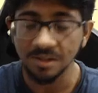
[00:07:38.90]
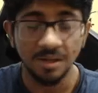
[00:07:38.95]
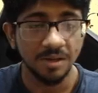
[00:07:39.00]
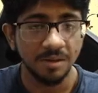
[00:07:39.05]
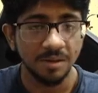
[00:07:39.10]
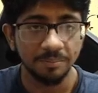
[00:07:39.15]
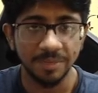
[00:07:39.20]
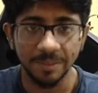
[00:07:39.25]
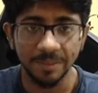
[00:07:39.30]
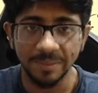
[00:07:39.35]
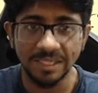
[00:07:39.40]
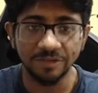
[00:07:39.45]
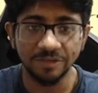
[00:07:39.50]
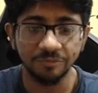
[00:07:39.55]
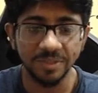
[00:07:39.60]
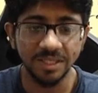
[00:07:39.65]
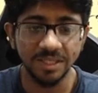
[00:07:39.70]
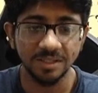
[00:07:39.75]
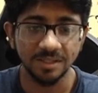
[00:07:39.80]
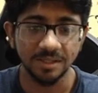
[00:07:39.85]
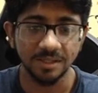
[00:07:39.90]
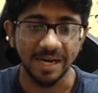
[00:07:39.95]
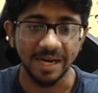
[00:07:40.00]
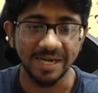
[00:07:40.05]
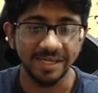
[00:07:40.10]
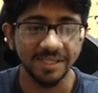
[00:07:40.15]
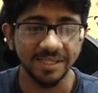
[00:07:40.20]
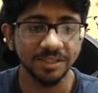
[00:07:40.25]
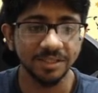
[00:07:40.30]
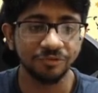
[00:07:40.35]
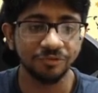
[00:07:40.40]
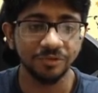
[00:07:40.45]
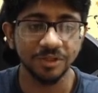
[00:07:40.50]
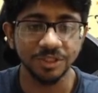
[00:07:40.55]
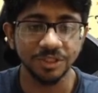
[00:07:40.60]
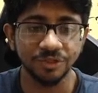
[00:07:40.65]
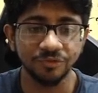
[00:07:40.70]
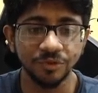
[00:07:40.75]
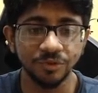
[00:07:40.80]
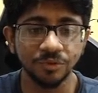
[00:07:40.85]
But believe me, writing the
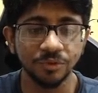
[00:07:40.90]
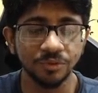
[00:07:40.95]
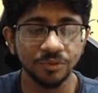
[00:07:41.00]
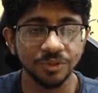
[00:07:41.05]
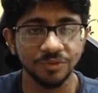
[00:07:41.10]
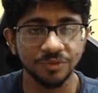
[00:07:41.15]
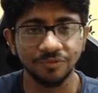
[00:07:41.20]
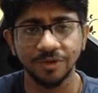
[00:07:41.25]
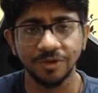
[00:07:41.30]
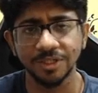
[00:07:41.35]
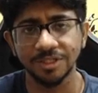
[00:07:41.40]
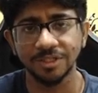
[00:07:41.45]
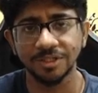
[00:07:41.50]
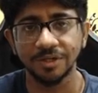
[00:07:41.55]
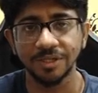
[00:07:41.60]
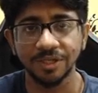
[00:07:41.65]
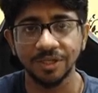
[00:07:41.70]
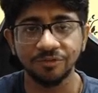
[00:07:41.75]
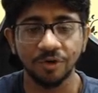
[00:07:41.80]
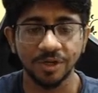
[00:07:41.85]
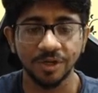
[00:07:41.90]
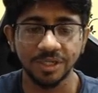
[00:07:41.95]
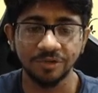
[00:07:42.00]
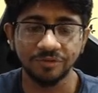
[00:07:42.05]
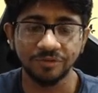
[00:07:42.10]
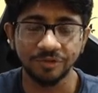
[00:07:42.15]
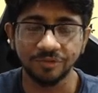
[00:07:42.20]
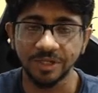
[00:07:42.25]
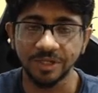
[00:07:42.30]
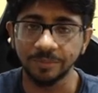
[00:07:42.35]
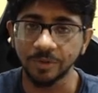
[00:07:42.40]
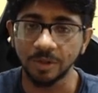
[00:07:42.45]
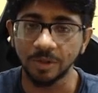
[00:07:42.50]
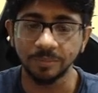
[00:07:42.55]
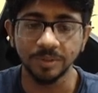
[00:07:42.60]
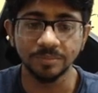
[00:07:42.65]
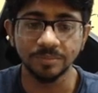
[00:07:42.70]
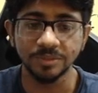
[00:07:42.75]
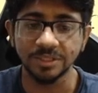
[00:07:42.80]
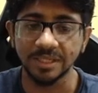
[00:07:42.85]
first few codes, first 30, 40, 50
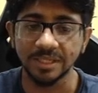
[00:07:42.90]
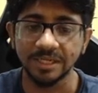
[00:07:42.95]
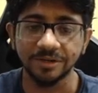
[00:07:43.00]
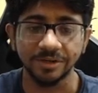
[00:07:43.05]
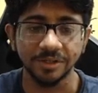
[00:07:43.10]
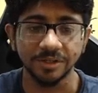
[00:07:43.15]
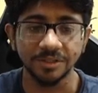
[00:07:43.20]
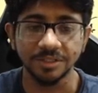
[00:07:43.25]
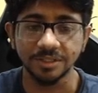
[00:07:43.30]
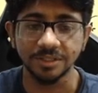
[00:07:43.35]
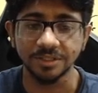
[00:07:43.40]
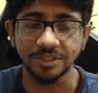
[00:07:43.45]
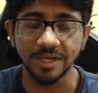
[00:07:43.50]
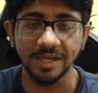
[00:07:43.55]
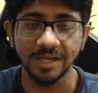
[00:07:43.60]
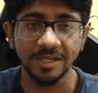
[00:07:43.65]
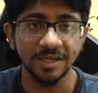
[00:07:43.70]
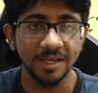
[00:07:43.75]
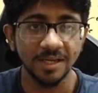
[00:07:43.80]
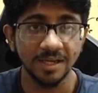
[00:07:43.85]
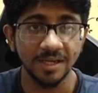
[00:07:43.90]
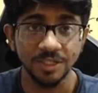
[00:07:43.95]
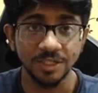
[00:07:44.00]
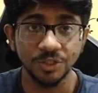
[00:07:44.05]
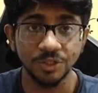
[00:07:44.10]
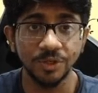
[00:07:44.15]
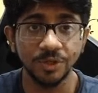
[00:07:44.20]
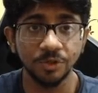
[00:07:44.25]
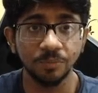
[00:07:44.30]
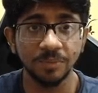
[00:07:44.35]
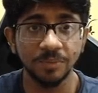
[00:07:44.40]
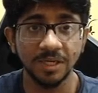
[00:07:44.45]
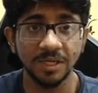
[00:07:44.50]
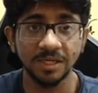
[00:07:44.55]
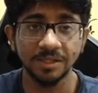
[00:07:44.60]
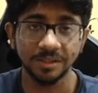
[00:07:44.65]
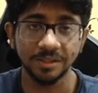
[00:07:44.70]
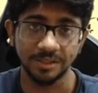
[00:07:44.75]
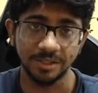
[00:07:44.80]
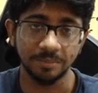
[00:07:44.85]
problems in recursion style is going to
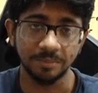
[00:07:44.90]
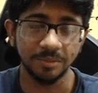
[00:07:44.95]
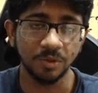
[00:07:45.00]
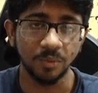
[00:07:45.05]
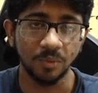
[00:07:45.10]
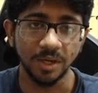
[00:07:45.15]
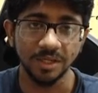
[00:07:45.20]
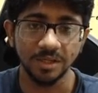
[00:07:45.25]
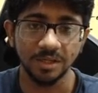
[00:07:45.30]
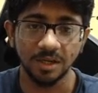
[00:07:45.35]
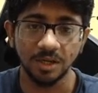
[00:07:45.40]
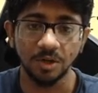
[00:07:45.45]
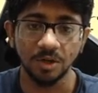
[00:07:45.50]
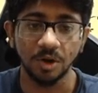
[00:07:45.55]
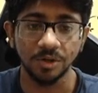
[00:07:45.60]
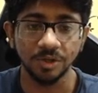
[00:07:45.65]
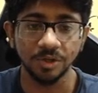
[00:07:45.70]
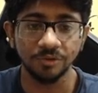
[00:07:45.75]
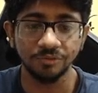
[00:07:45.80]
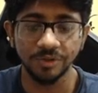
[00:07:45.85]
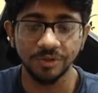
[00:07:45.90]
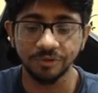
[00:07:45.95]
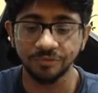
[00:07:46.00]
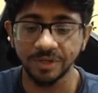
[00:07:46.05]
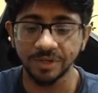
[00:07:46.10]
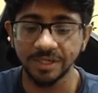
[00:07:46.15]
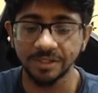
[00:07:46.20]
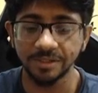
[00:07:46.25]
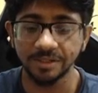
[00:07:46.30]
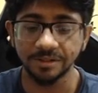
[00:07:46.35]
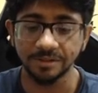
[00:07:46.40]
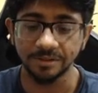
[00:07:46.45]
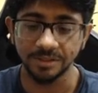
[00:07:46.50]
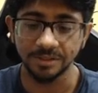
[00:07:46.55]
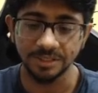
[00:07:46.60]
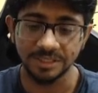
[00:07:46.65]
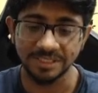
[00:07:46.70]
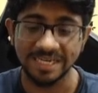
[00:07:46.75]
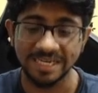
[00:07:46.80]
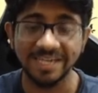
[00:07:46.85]
build, number one, a lot of different
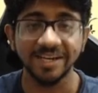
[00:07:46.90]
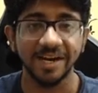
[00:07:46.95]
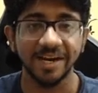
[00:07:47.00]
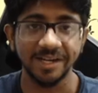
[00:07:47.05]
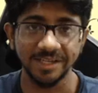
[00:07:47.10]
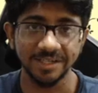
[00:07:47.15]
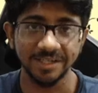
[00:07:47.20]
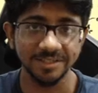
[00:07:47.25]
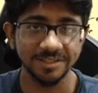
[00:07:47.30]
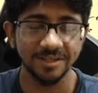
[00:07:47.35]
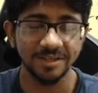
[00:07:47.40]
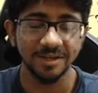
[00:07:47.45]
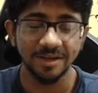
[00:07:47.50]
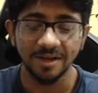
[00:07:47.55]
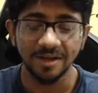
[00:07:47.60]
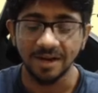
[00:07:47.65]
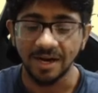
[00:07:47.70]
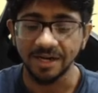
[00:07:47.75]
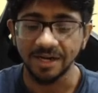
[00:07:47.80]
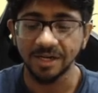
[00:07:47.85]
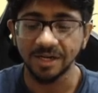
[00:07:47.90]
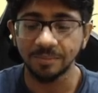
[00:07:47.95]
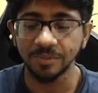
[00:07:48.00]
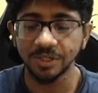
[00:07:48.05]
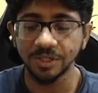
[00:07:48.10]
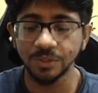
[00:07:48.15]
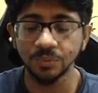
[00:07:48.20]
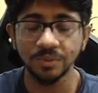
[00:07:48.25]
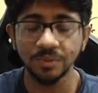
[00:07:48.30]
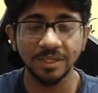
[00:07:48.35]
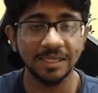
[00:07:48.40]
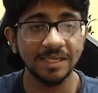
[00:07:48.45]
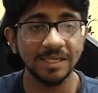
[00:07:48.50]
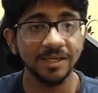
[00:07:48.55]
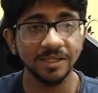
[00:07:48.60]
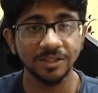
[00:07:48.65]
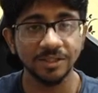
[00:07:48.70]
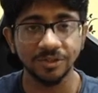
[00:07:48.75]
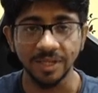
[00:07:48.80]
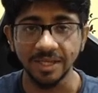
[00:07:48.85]
state ideas, and number two,
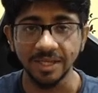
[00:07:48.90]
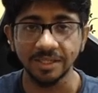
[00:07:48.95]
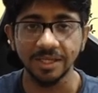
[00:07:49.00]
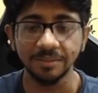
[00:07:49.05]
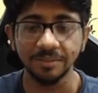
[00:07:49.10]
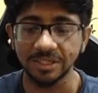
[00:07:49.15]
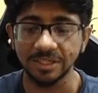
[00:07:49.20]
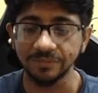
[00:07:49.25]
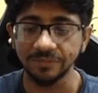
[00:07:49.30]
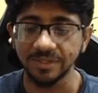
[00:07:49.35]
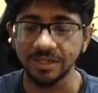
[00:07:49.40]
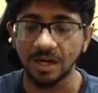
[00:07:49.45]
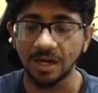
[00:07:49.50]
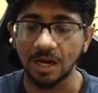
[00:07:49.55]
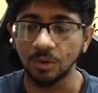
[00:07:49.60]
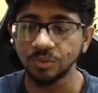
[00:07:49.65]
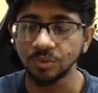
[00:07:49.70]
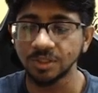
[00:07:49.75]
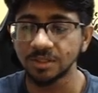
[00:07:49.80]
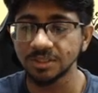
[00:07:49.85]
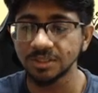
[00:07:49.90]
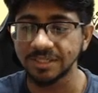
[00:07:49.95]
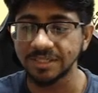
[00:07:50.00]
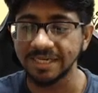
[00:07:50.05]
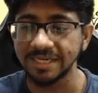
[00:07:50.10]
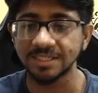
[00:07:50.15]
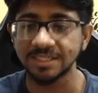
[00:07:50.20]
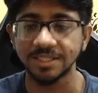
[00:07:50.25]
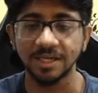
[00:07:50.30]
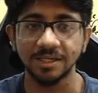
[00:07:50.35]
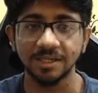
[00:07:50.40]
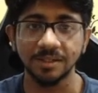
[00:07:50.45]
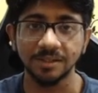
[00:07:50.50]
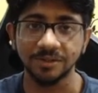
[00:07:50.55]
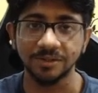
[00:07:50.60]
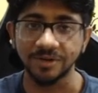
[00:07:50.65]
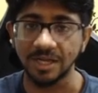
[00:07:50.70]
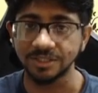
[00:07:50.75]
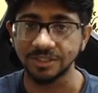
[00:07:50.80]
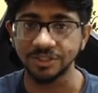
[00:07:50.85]
clear thinking between how the states are
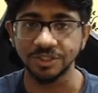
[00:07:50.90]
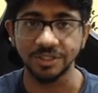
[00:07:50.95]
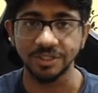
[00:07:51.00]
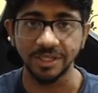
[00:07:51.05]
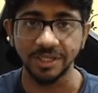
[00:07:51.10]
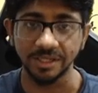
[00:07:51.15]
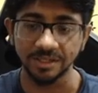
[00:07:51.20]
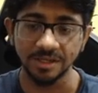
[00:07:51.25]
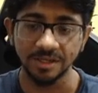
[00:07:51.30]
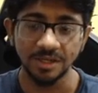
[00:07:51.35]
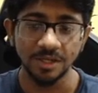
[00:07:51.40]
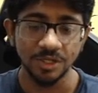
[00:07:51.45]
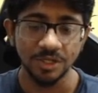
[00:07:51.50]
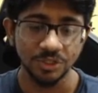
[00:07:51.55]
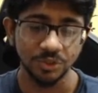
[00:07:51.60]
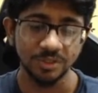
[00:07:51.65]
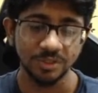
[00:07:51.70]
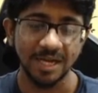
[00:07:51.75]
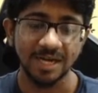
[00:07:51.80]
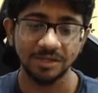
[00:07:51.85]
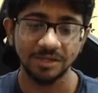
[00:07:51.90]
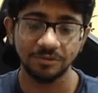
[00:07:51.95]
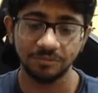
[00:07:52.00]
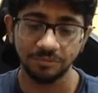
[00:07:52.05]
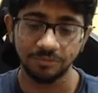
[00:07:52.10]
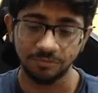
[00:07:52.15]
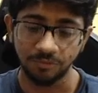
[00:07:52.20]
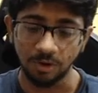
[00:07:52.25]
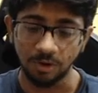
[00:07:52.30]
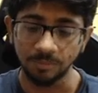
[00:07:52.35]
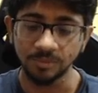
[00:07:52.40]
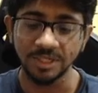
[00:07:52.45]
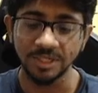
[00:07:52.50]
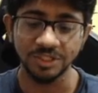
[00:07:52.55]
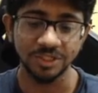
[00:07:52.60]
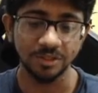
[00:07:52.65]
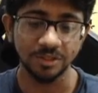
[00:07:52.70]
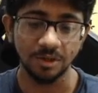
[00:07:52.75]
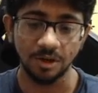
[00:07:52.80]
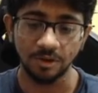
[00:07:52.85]
transitioning. So that
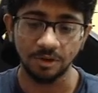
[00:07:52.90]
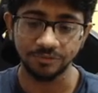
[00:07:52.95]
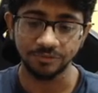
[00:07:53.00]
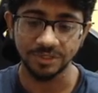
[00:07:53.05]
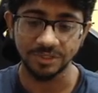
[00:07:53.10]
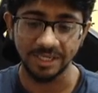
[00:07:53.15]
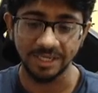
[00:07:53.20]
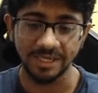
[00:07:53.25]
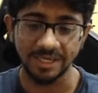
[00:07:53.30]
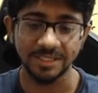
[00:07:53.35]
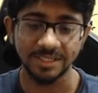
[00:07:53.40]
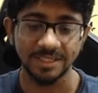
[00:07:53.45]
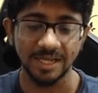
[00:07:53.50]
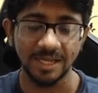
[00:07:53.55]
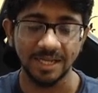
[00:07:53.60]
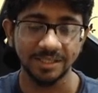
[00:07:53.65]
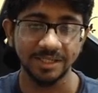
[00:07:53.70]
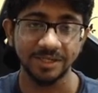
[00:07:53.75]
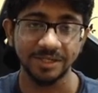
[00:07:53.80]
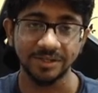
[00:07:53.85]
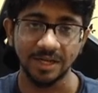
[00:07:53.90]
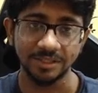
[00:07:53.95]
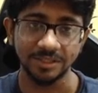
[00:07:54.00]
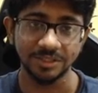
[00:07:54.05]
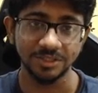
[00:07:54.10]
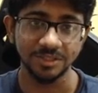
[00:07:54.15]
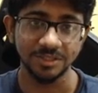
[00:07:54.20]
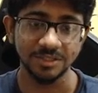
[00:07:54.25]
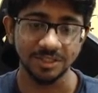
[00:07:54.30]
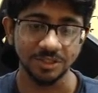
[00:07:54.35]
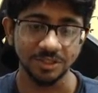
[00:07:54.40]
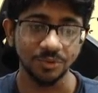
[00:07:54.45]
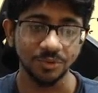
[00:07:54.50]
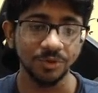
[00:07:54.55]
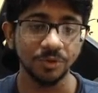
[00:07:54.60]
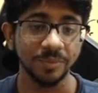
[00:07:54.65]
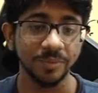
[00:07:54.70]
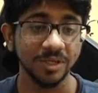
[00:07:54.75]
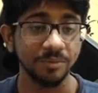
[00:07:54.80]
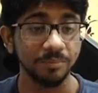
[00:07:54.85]
formulation of states and their transitions is going
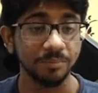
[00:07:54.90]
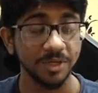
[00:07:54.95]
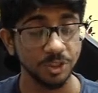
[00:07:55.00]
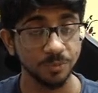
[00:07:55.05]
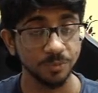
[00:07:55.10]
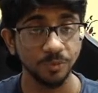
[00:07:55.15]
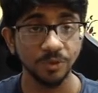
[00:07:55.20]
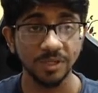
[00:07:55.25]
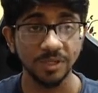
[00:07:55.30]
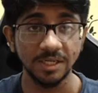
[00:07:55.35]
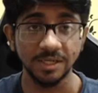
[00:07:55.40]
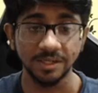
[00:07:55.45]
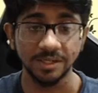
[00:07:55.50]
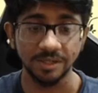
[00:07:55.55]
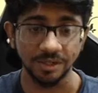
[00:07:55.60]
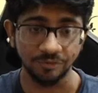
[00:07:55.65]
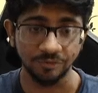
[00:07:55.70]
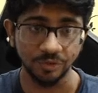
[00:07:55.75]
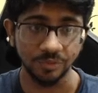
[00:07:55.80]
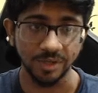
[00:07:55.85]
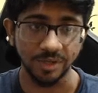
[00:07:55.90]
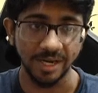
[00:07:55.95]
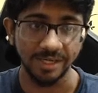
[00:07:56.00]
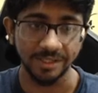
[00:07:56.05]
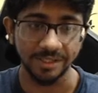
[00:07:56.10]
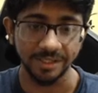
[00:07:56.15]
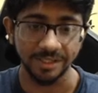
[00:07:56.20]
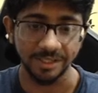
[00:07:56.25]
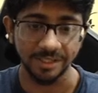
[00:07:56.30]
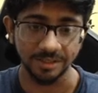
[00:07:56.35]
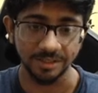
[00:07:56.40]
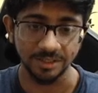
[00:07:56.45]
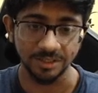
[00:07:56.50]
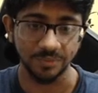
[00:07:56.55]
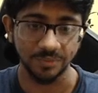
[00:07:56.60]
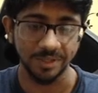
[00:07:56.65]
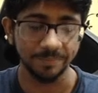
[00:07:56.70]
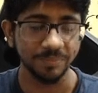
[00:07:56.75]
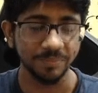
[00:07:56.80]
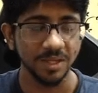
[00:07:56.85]
to become much more clearer if you write it in this
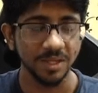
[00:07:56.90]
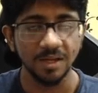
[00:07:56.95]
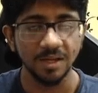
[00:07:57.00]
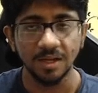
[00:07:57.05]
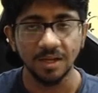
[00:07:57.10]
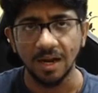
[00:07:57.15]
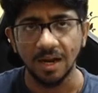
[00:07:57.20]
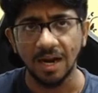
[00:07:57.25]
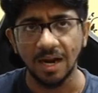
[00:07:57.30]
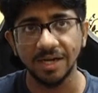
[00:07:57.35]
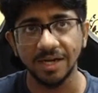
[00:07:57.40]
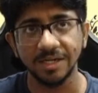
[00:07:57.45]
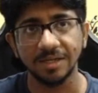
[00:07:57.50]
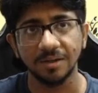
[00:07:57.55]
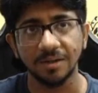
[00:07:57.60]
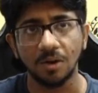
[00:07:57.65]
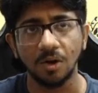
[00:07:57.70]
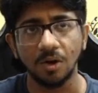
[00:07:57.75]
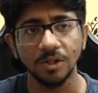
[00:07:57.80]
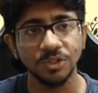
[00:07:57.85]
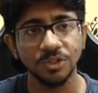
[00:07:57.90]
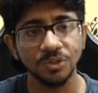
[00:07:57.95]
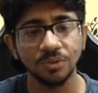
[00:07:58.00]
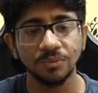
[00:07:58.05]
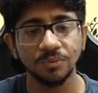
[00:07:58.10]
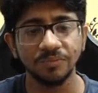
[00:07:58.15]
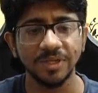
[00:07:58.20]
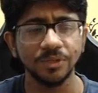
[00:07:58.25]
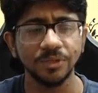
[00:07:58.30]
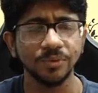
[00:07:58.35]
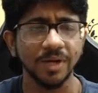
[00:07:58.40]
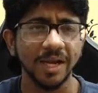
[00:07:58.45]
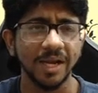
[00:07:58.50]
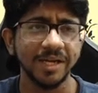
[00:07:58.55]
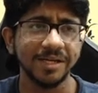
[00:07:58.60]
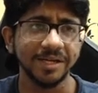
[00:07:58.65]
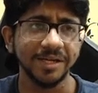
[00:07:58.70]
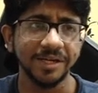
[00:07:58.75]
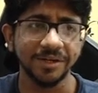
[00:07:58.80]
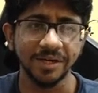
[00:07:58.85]
way. And also when you
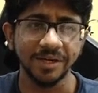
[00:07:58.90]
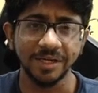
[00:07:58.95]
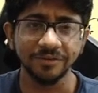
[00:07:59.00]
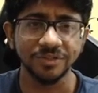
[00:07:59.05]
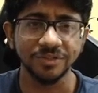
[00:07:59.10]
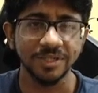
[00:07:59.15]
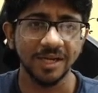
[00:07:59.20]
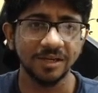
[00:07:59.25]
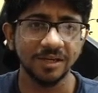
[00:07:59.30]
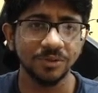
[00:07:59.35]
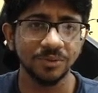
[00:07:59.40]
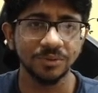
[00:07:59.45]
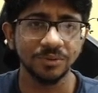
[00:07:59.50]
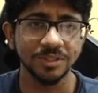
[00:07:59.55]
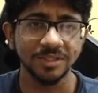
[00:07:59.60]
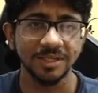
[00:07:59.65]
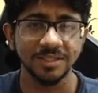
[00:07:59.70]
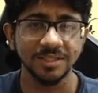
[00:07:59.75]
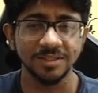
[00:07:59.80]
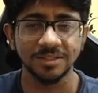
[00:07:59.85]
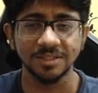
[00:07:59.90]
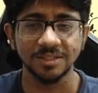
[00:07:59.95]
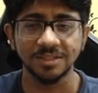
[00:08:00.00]
write iterative style codes, there is this